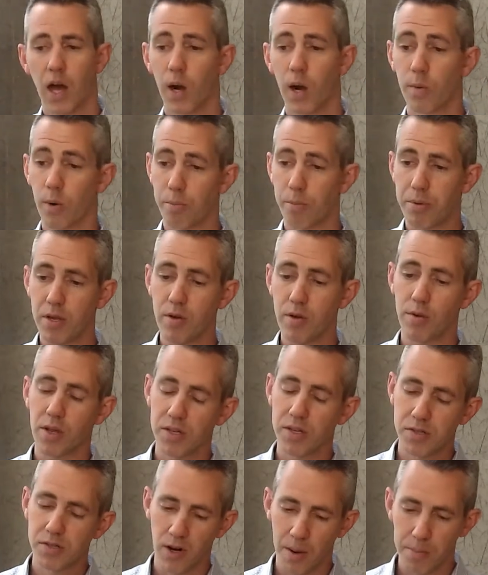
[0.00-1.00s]
A
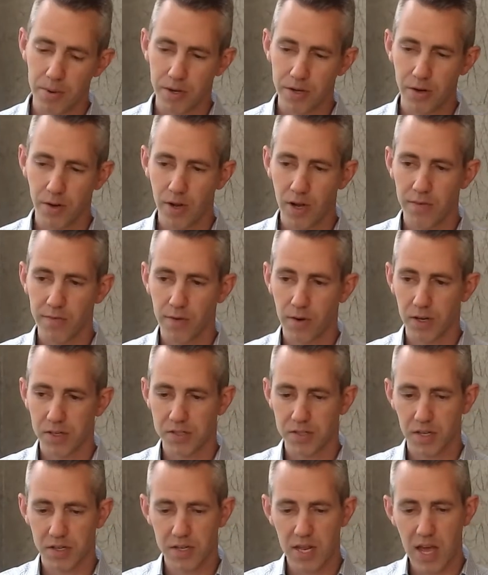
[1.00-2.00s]
rebuke is an opportunity
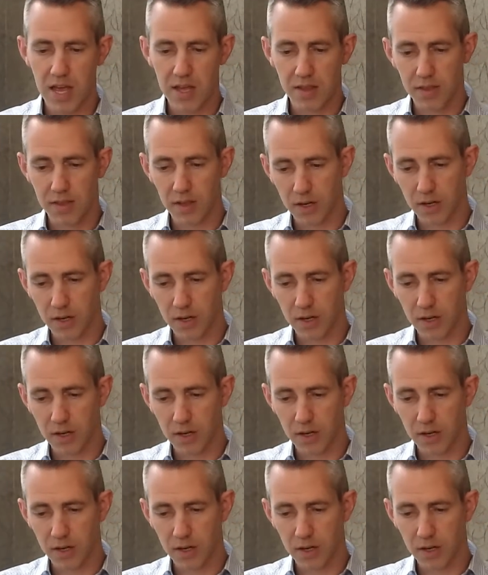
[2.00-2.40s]
for us to take